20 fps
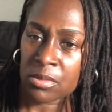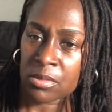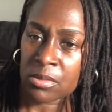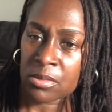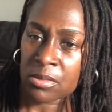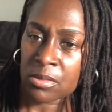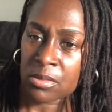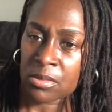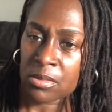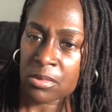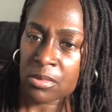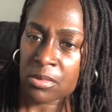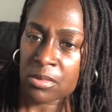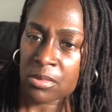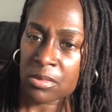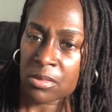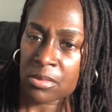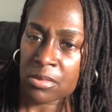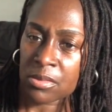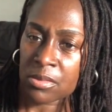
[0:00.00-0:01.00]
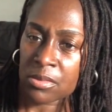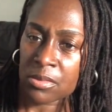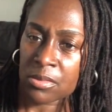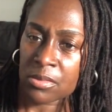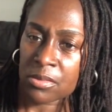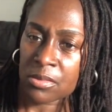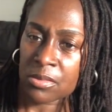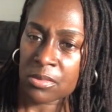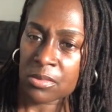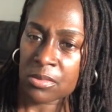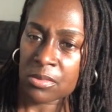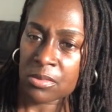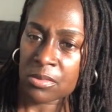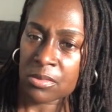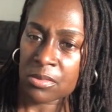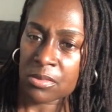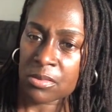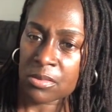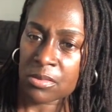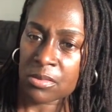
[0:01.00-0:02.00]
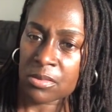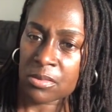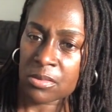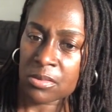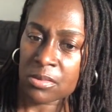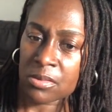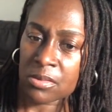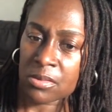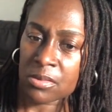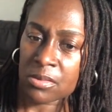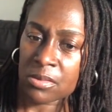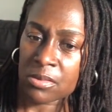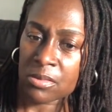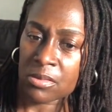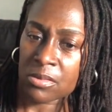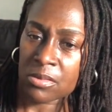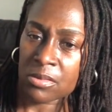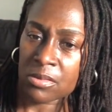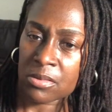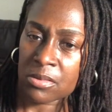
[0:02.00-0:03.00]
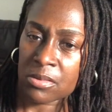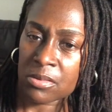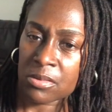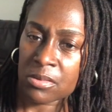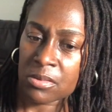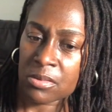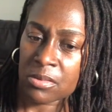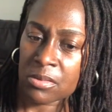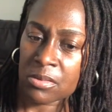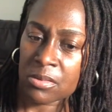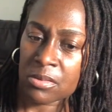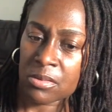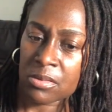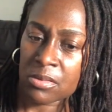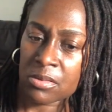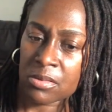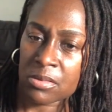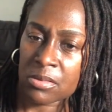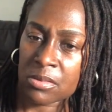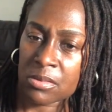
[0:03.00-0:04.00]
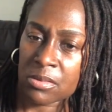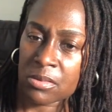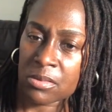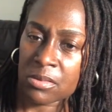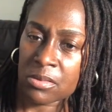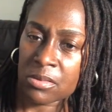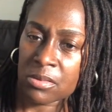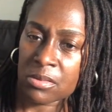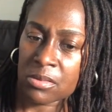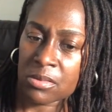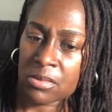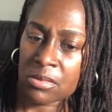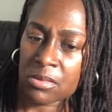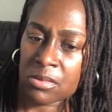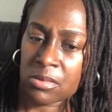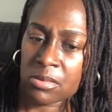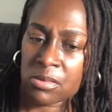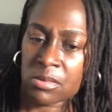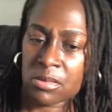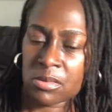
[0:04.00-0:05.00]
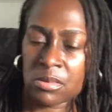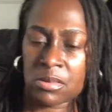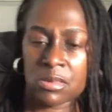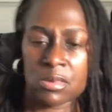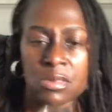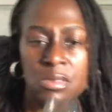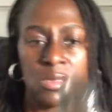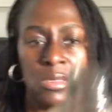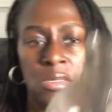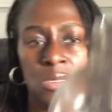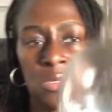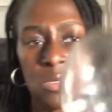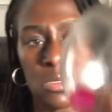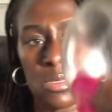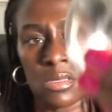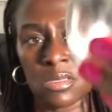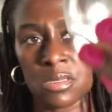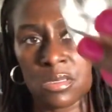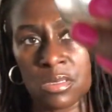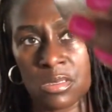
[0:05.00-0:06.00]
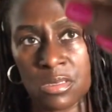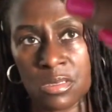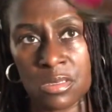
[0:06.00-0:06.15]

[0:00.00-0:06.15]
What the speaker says: [no speech]